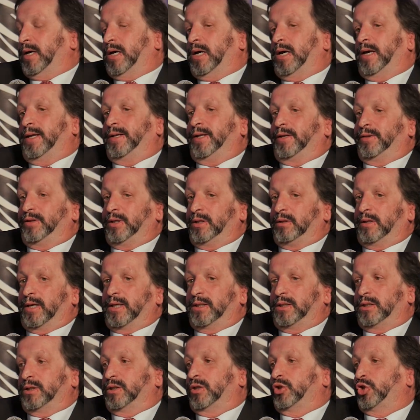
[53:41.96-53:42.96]
And I think
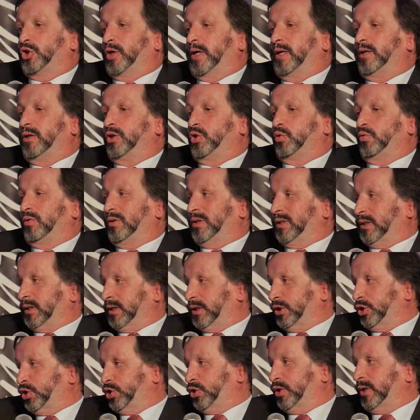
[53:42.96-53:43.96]
that is a challenge with
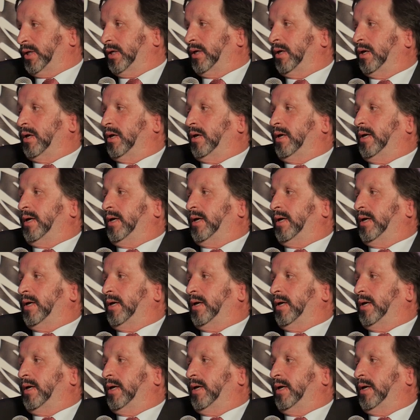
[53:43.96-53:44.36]
the ESG,